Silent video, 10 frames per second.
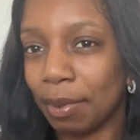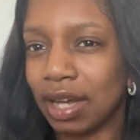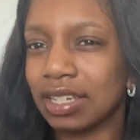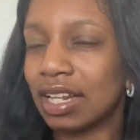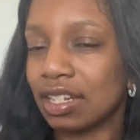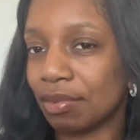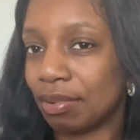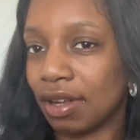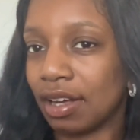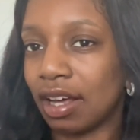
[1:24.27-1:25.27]
but I didn't end
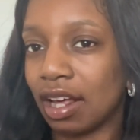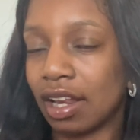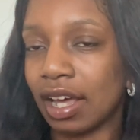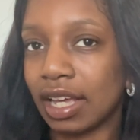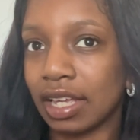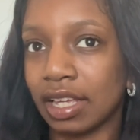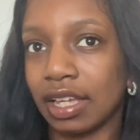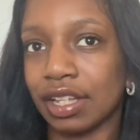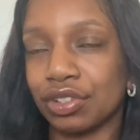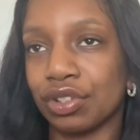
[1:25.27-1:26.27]
up liking
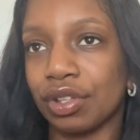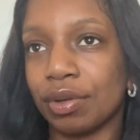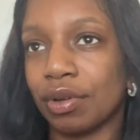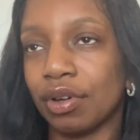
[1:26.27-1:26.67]
it to